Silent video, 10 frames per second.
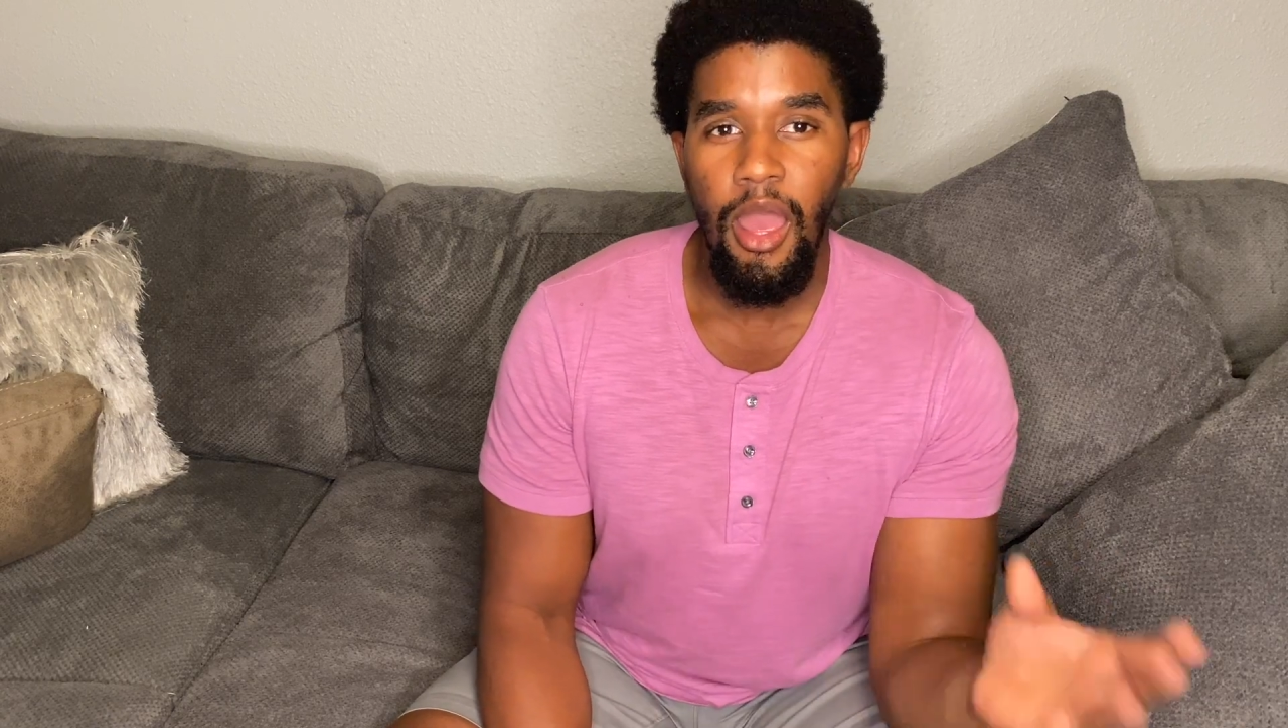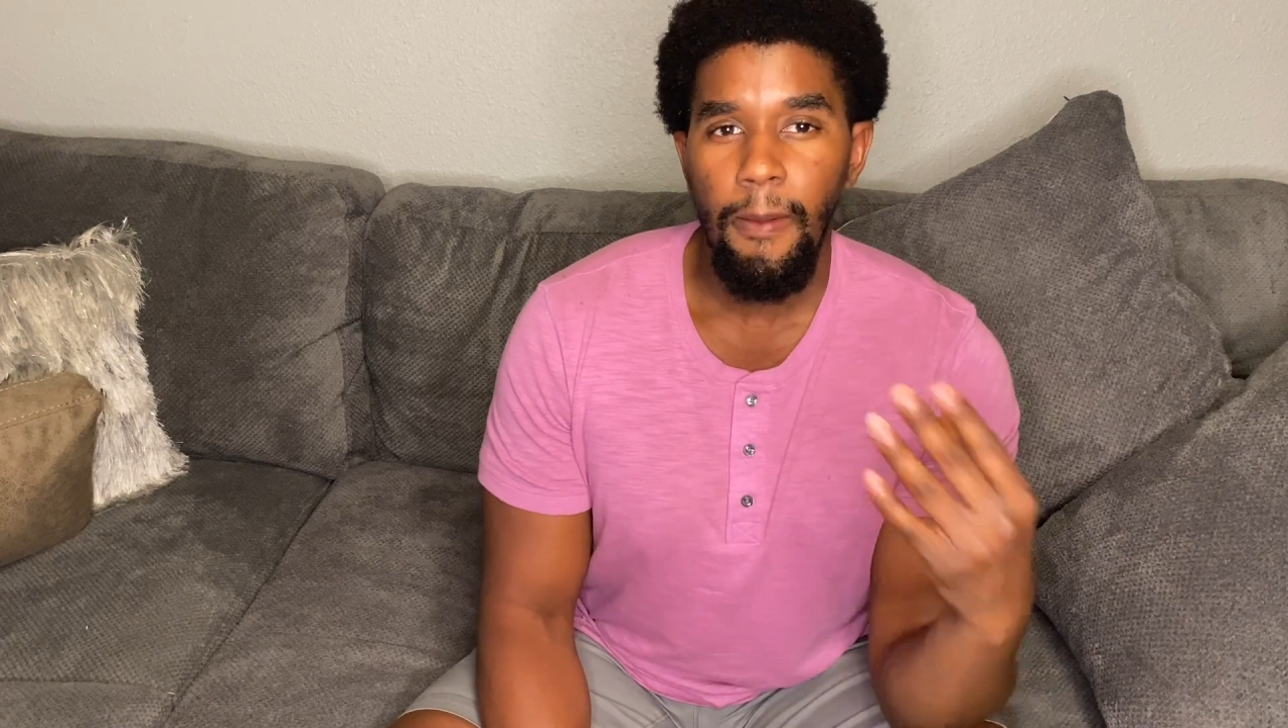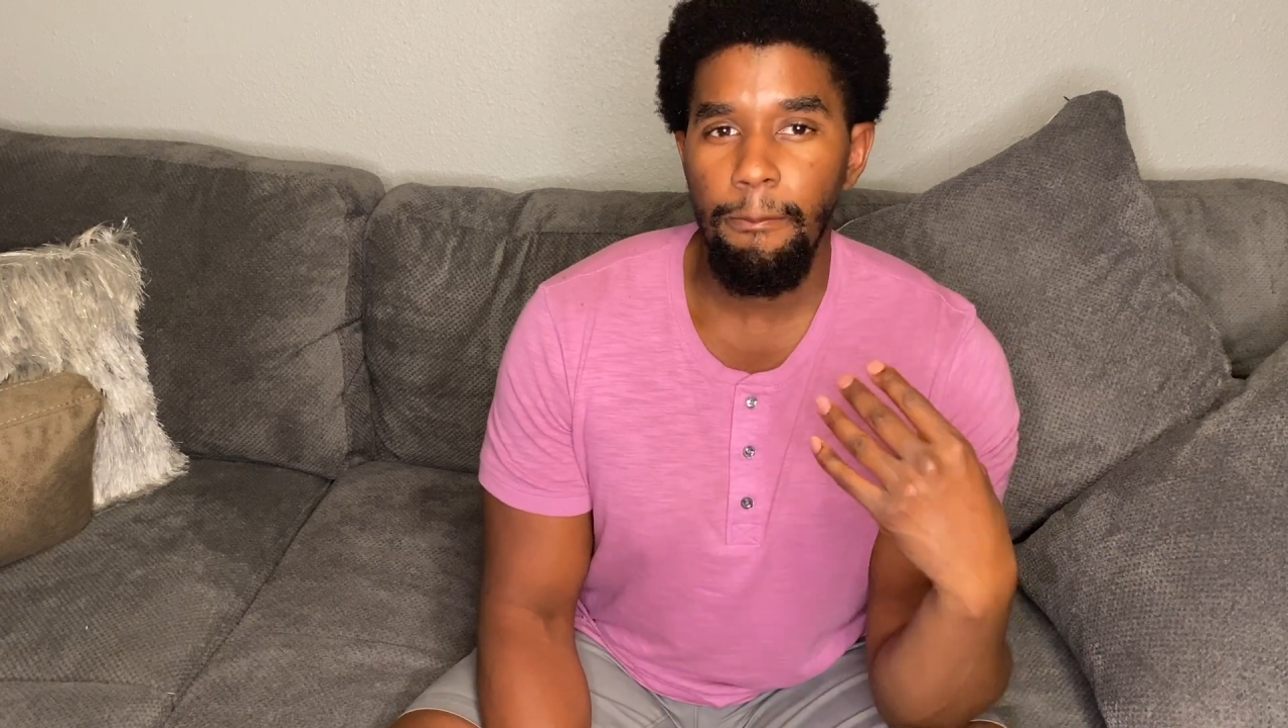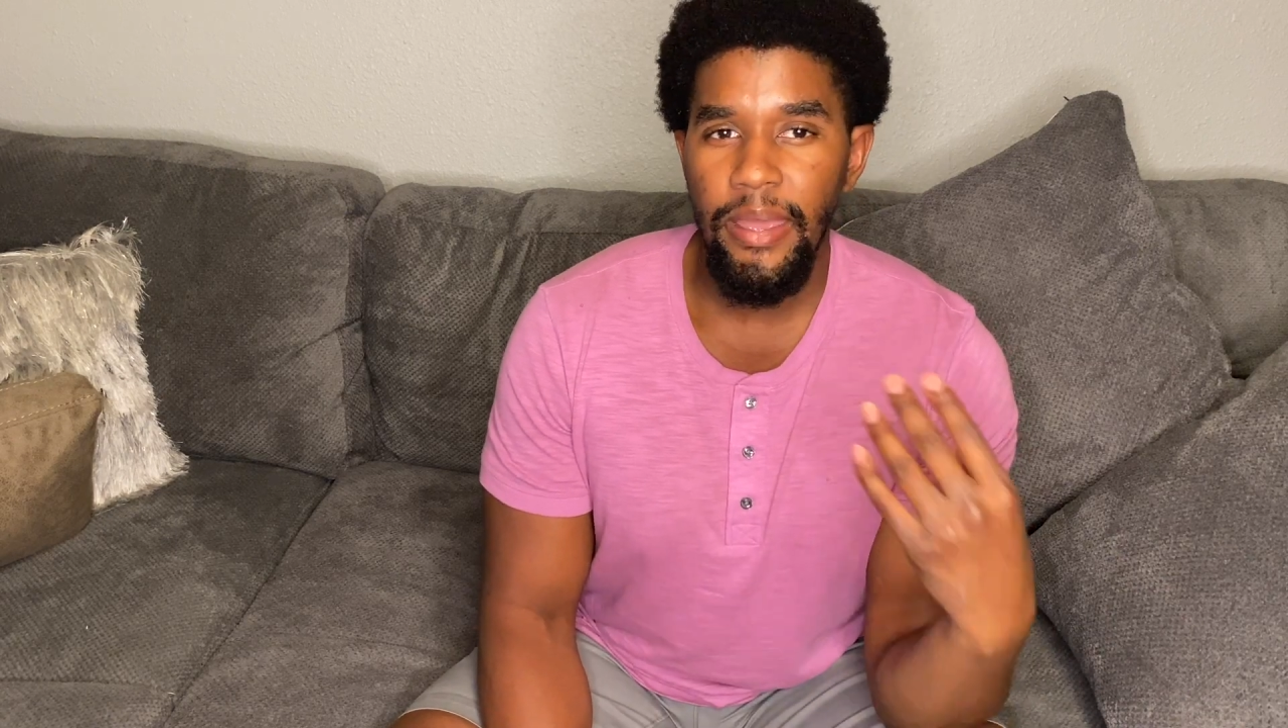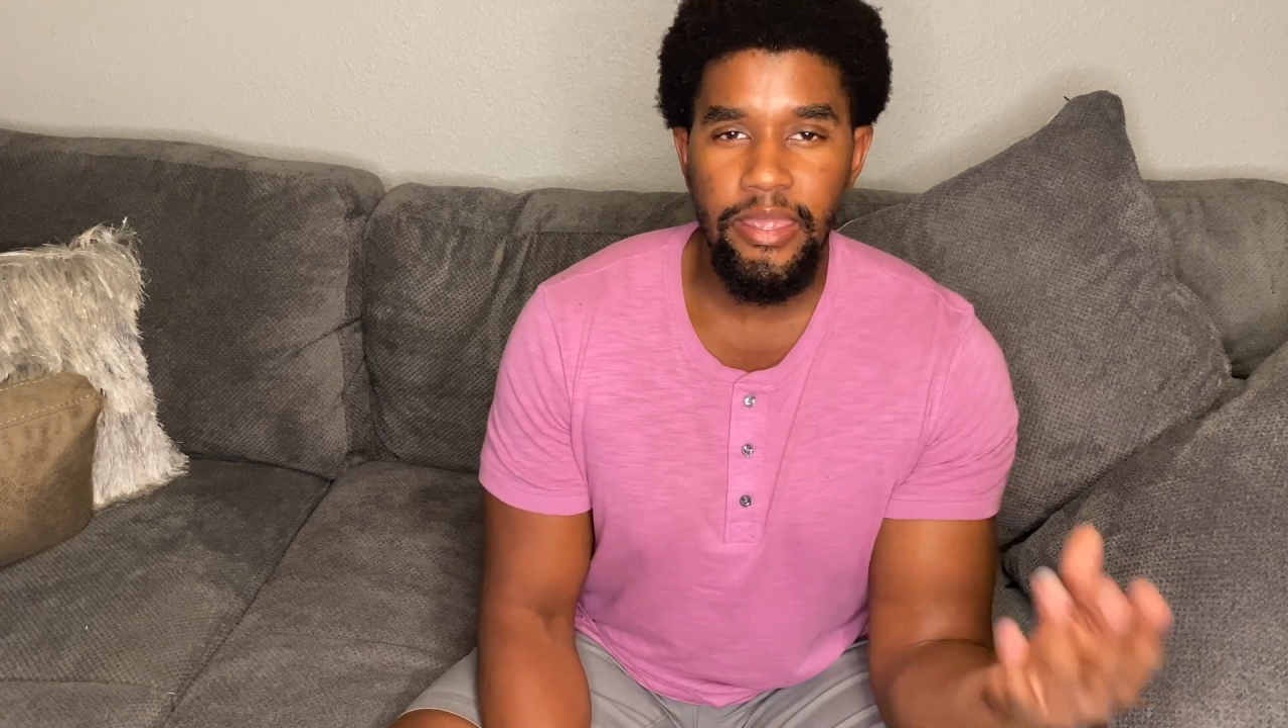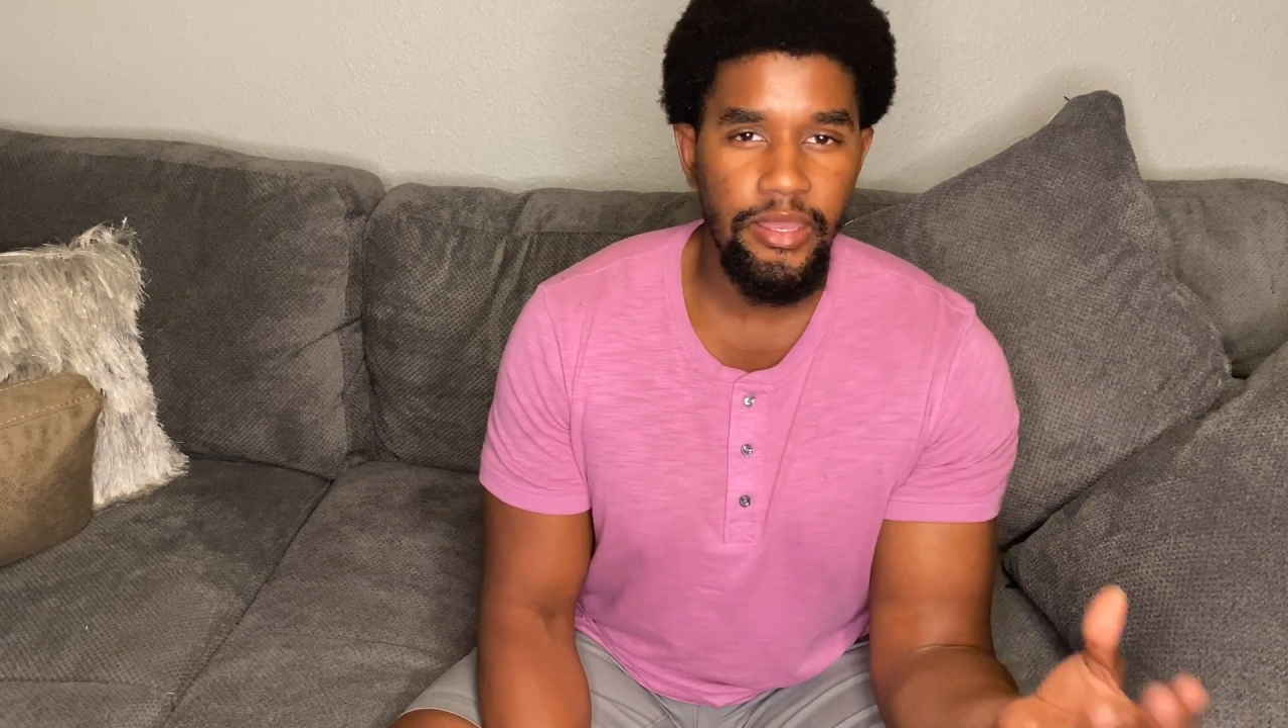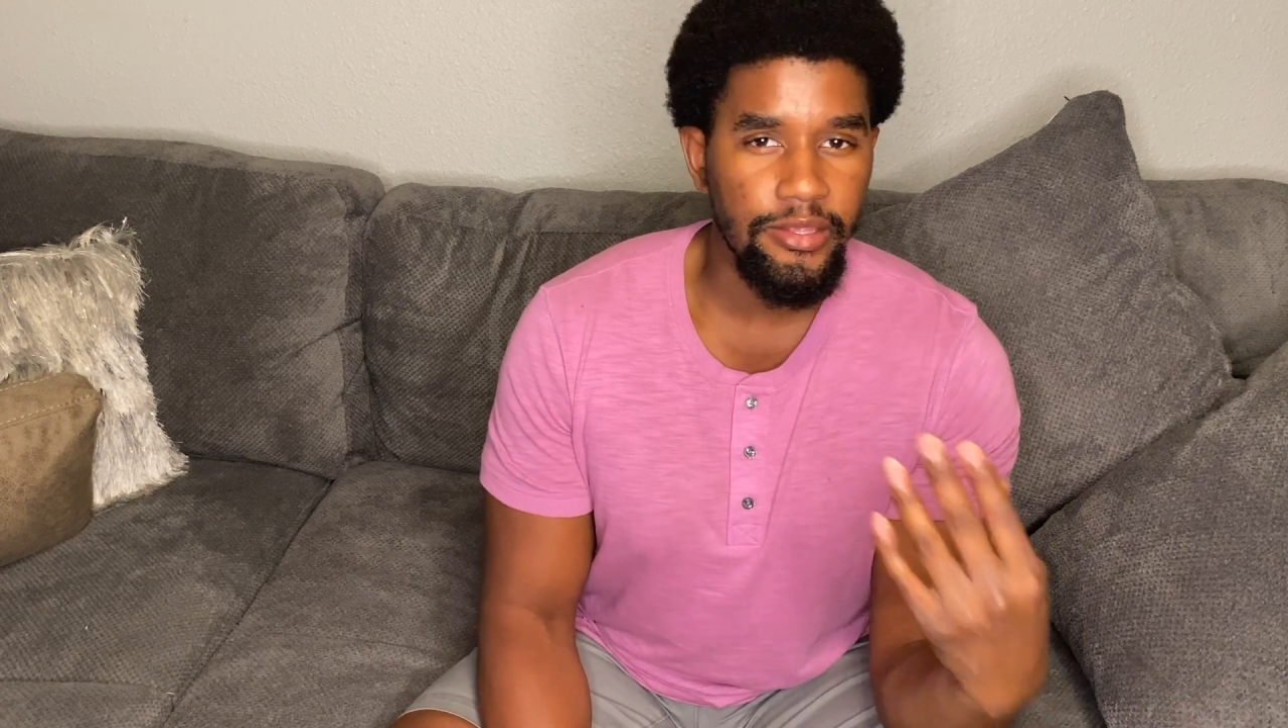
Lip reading: making